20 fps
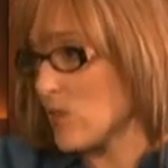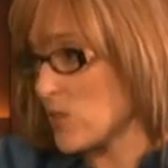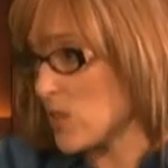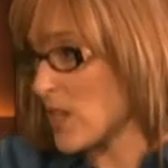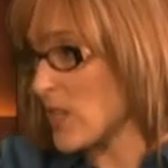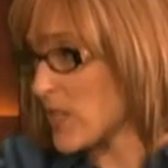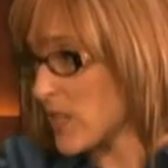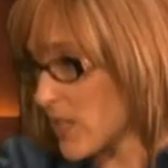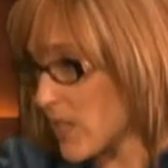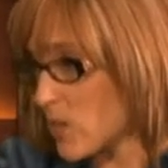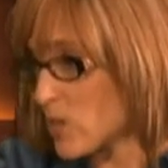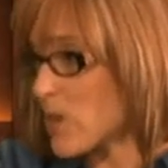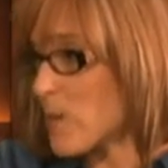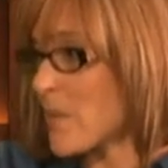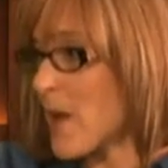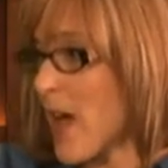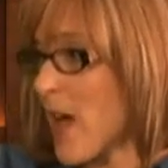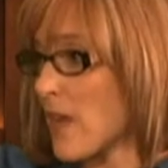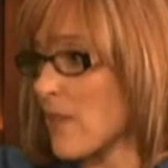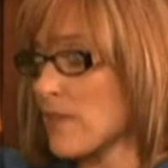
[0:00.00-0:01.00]
to clear the
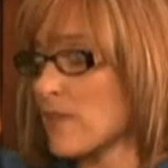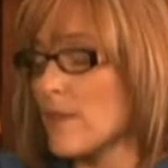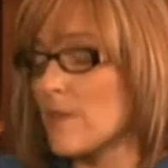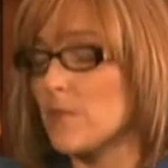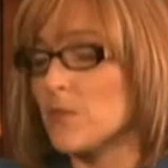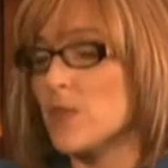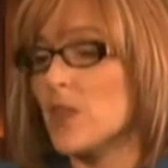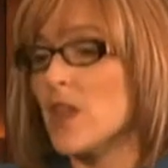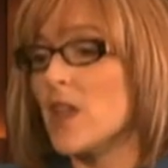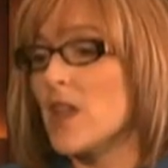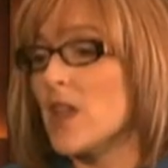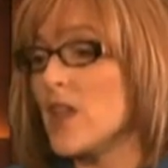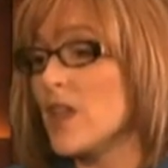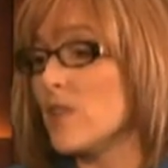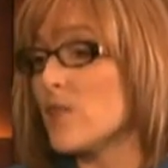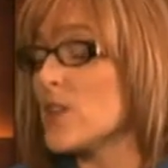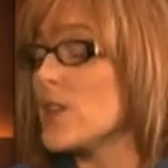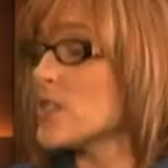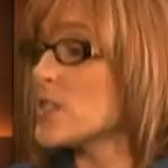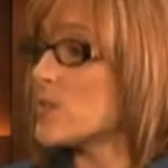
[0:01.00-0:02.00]
path.
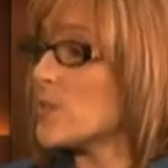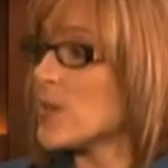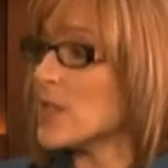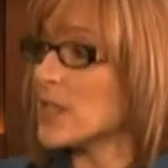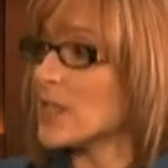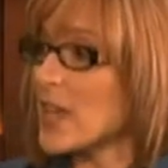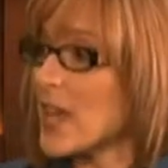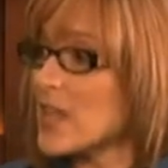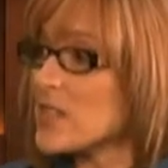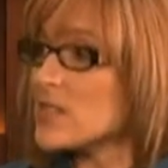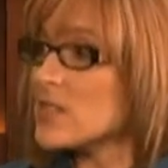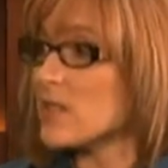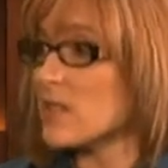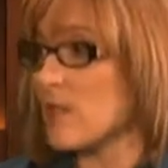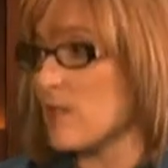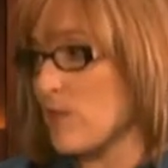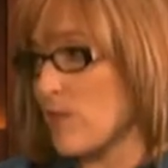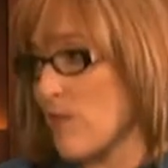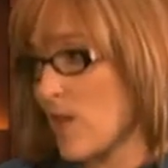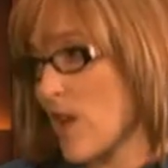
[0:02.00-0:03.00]
If it has been less
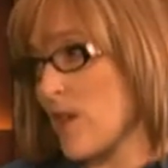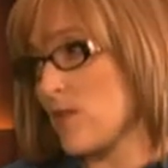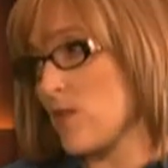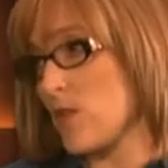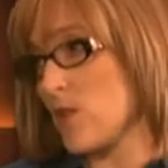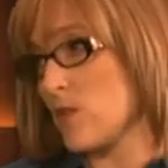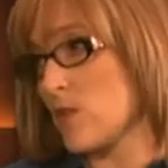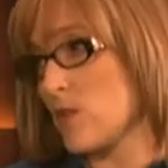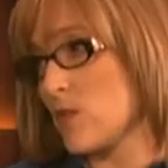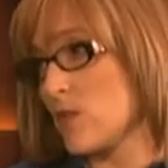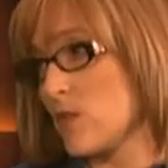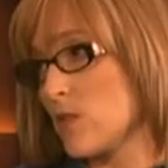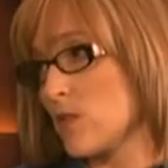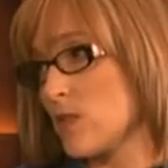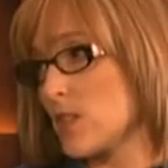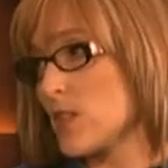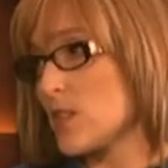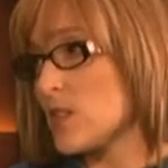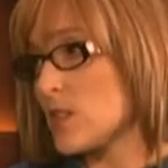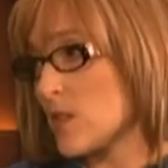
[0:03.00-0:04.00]
than 5 years
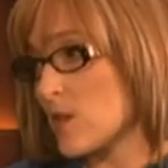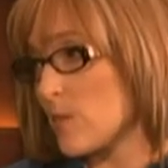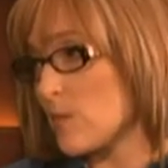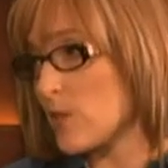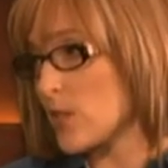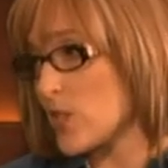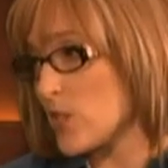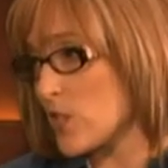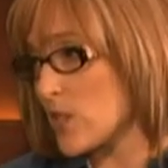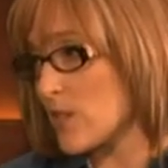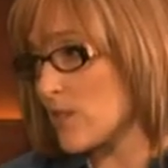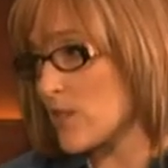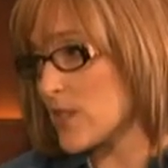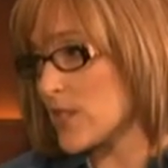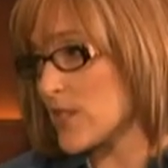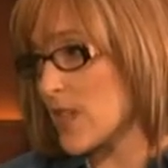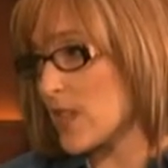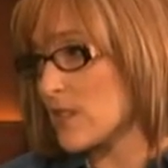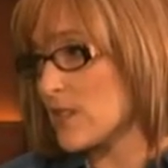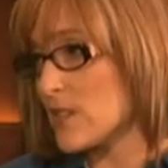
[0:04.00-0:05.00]
since the completion of the
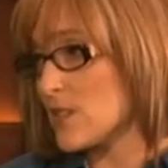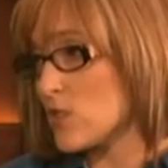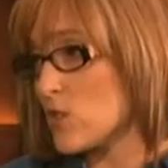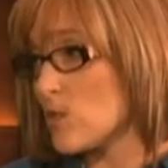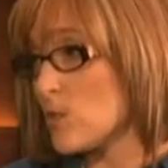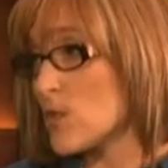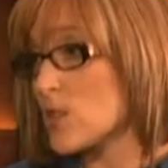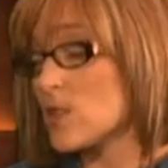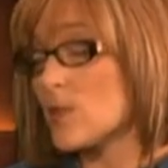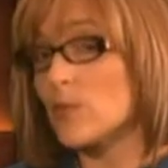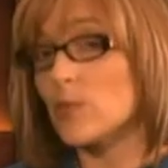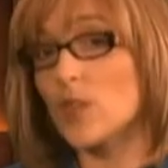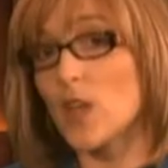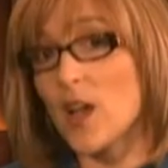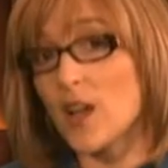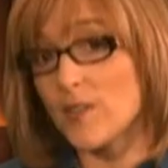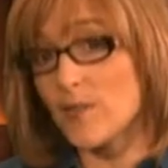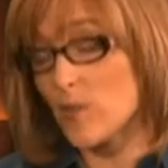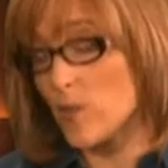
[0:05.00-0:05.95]
sentence, you must apply